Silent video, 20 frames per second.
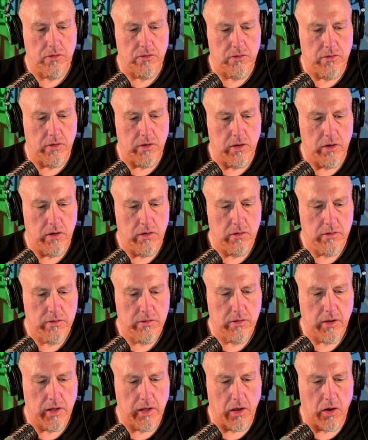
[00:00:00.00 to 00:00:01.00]
let's see here.
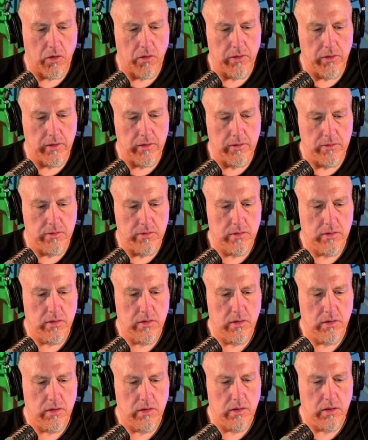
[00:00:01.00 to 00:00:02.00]
Let's take all
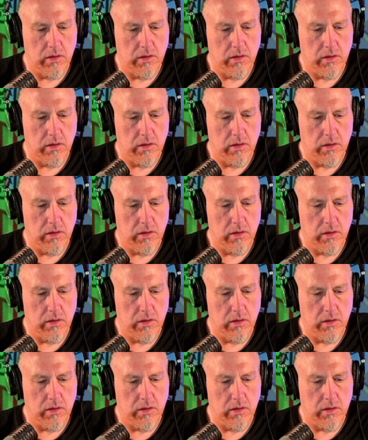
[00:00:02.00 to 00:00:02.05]
these